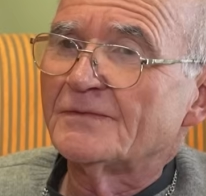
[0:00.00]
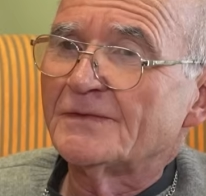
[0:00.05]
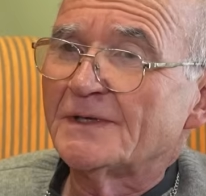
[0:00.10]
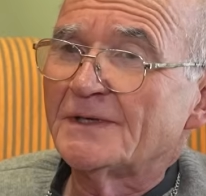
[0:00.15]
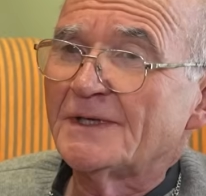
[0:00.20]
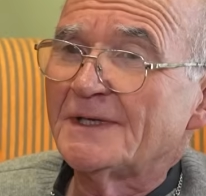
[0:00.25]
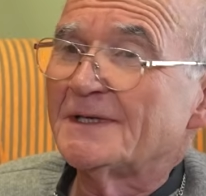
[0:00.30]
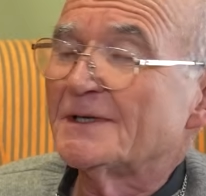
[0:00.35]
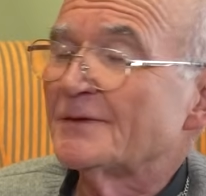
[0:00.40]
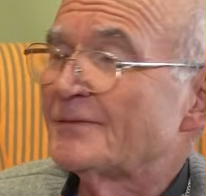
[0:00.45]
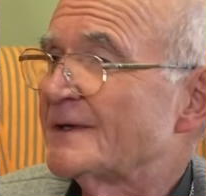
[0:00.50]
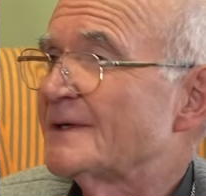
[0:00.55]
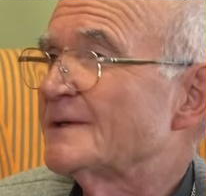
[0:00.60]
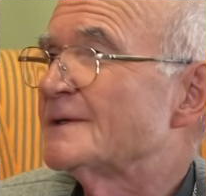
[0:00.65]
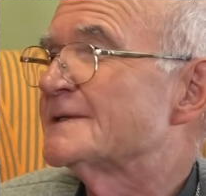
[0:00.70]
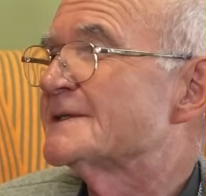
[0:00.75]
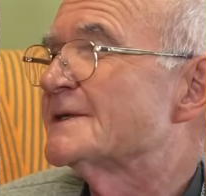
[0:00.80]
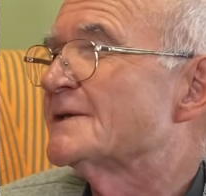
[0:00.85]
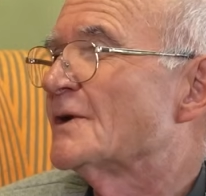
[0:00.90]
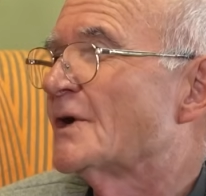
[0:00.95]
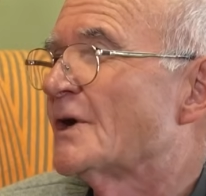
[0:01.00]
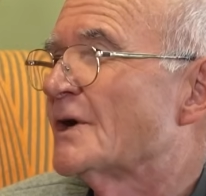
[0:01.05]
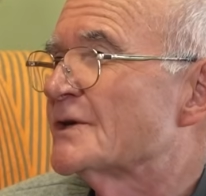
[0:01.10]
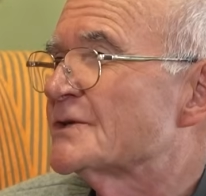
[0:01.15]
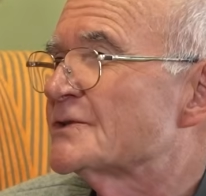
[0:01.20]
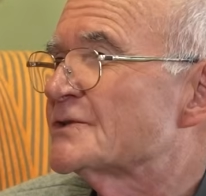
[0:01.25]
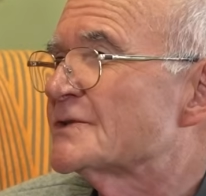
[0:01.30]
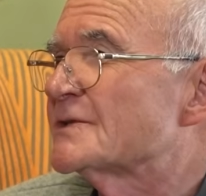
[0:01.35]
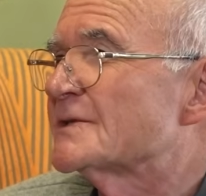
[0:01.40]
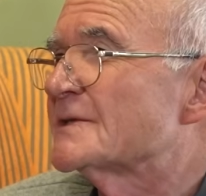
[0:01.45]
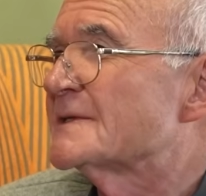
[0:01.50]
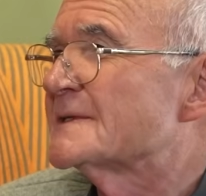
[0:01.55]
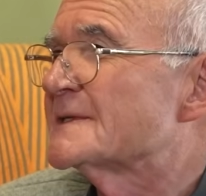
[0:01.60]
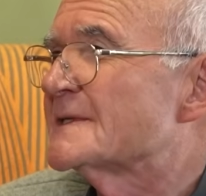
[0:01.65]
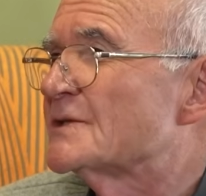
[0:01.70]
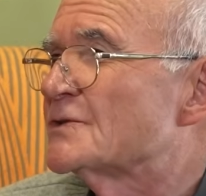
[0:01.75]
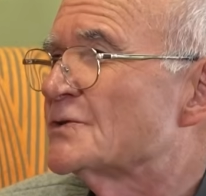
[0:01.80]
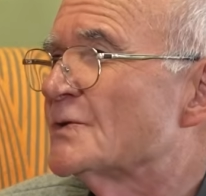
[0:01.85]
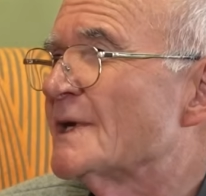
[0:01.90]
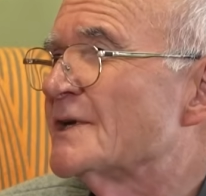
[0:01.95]
very difficult and harsh
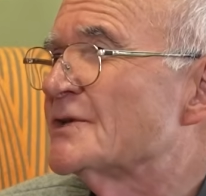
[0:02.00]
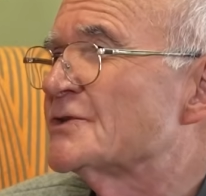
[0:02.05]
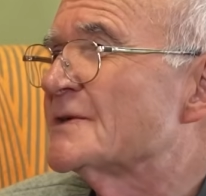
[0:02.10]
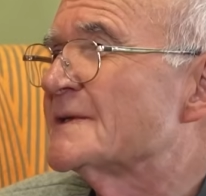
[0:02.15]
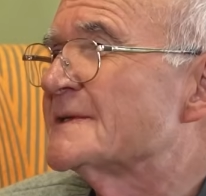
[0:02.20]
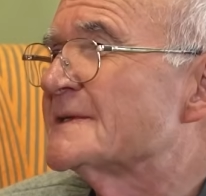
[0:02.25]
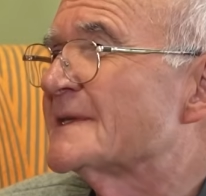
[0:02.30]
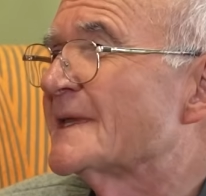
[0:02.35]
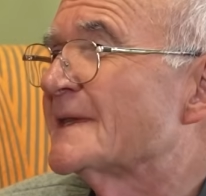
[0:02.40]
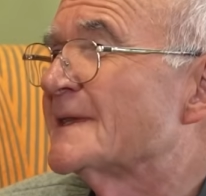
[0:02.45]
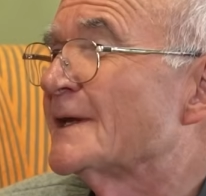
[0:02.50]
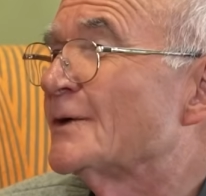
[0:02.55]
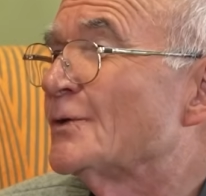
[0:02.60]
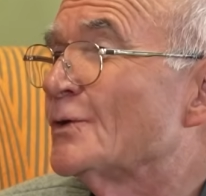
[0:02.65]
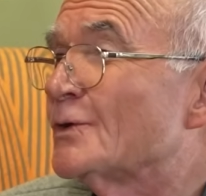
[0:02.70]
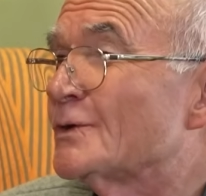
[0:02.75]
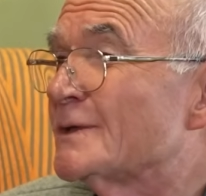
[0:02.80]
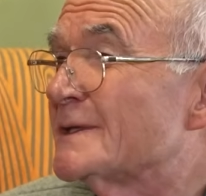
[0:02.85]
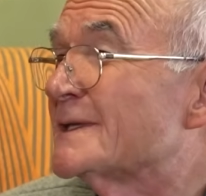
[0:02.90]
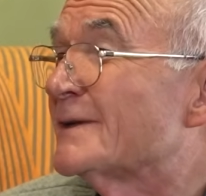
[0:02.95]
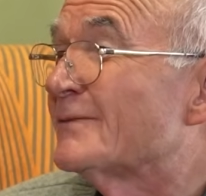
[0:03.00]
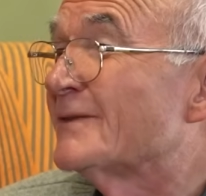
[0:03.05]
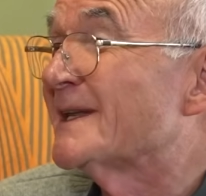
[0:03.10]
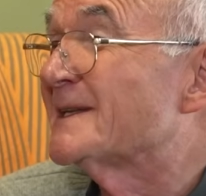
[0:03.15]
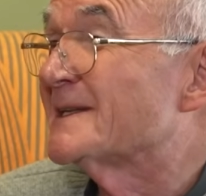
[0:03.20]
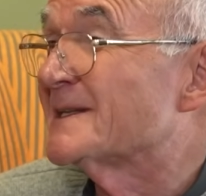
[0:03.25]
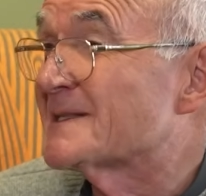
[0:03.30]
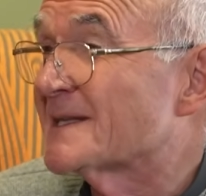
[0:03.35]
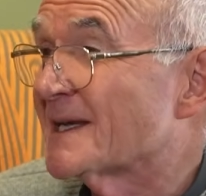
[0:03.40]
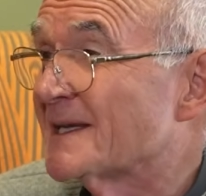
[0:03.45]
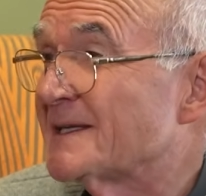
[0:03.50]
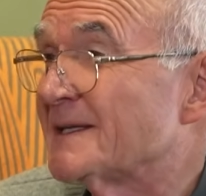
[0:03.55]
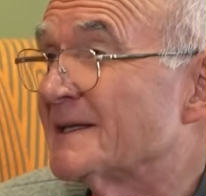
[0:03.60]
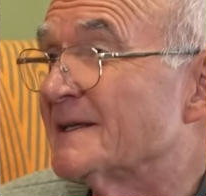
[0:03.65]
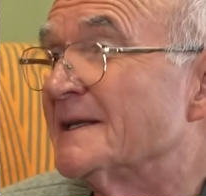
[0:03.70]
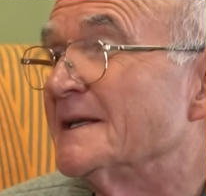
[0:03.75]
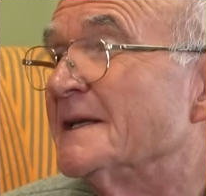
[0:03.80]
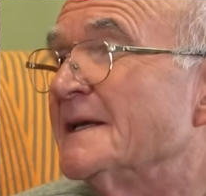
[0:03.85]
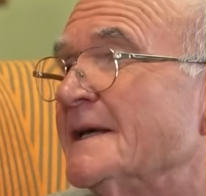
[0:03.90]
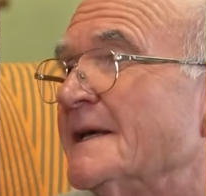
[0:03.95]
situations that they couldn't have undertaken